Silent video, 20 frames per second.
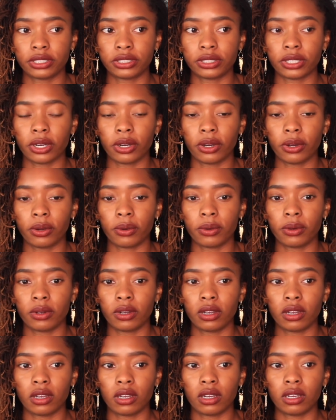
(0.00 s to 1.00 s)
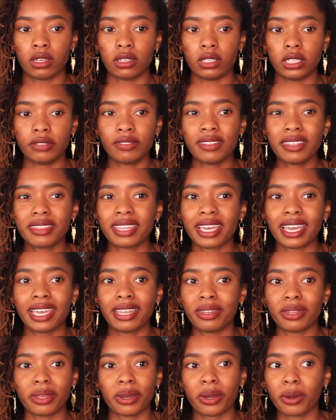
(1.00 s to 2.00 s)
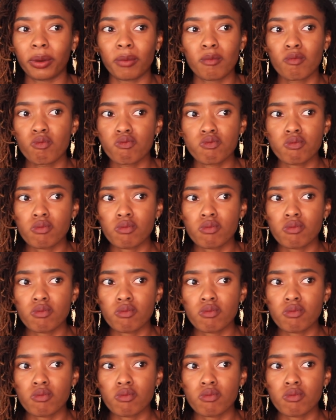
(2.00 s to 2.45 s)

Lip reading: so even then though,